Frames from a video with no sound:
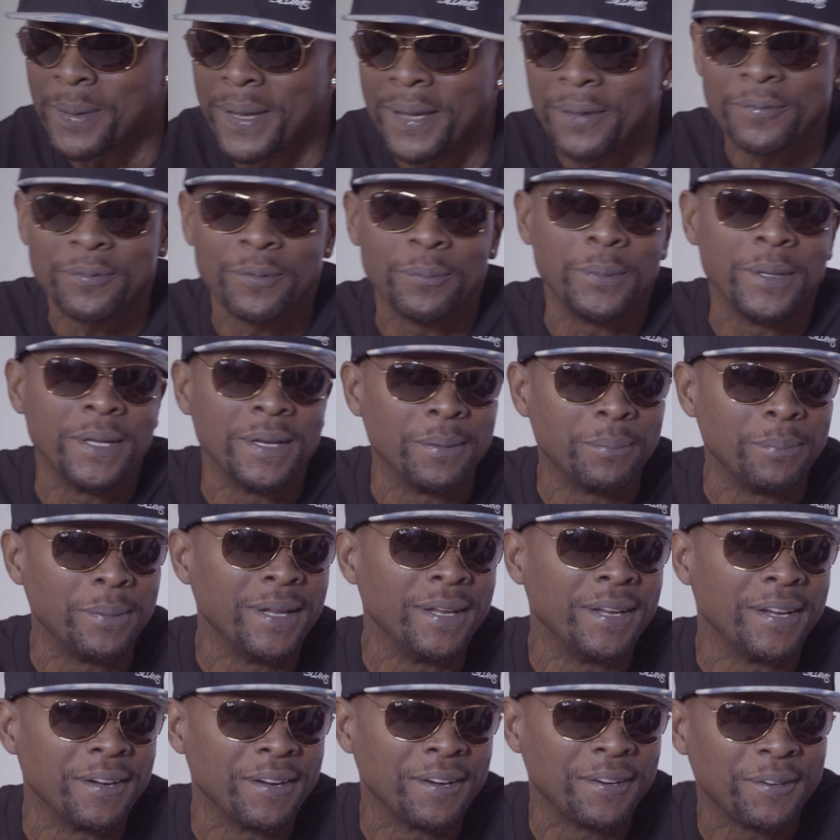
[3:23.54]
meant for me to
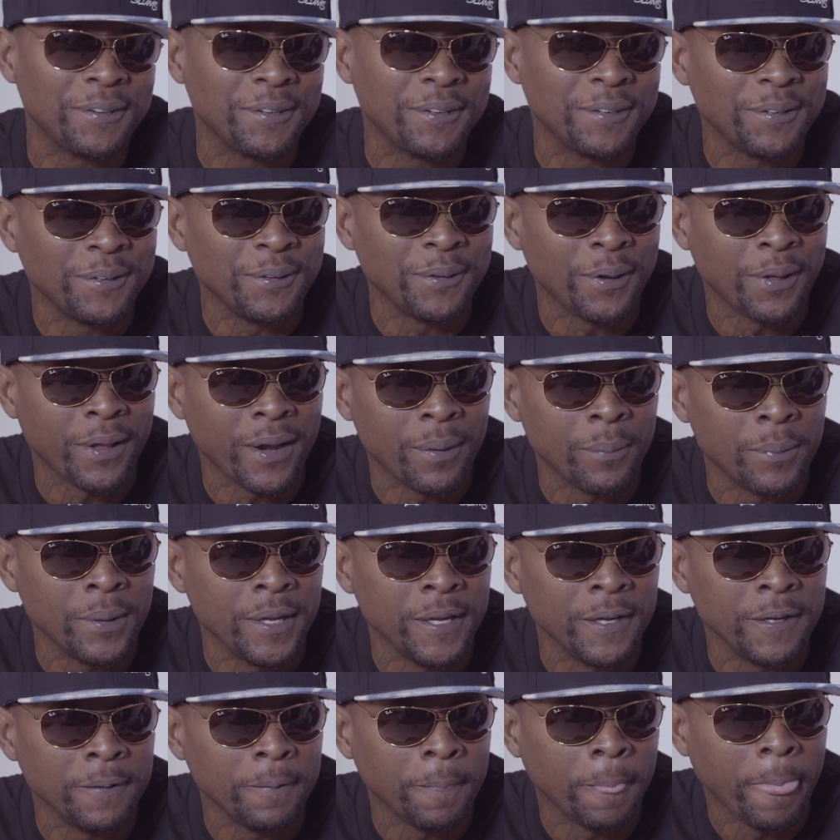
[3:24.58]
be here. You know what I mean?